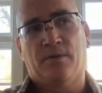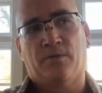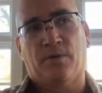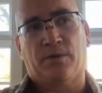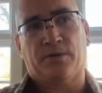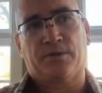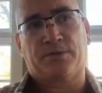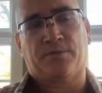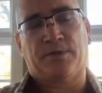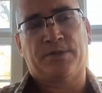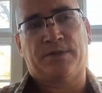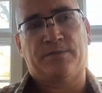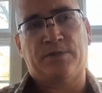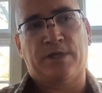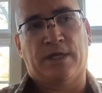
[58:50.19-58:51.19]
Where those
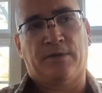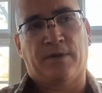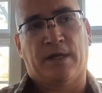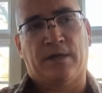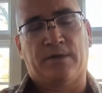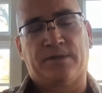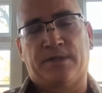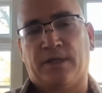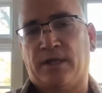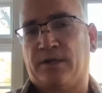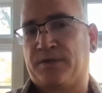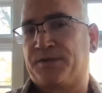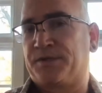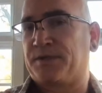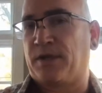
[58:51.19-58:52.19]
wisdom generators, there
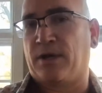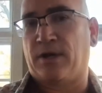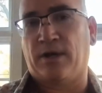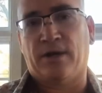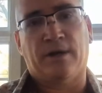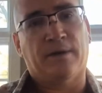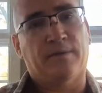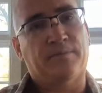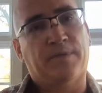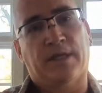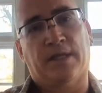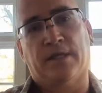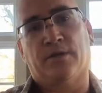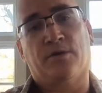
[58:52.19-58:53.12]
is something